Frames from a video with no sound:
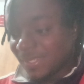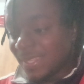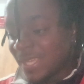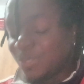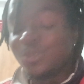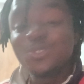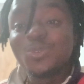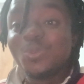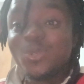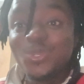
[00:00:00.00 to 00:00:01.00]
They
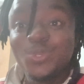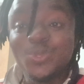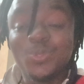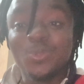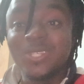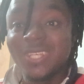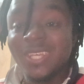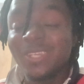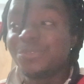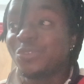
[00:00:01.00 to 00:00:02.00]
don't want you to
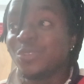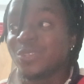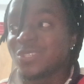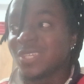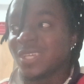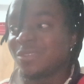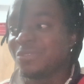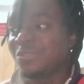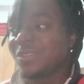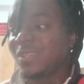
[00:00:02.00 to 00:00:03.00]
think for
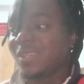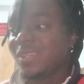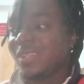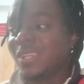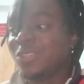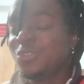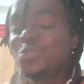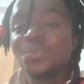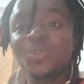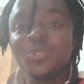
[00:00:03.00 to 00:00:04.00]
yourself. They
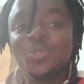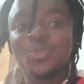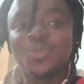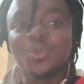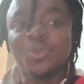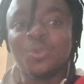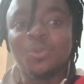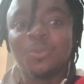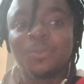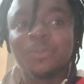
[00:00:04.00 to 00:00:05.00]
don't want you to
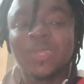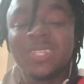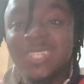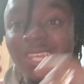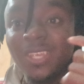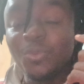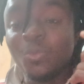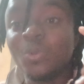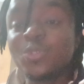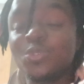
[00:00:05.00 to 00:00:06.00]
think what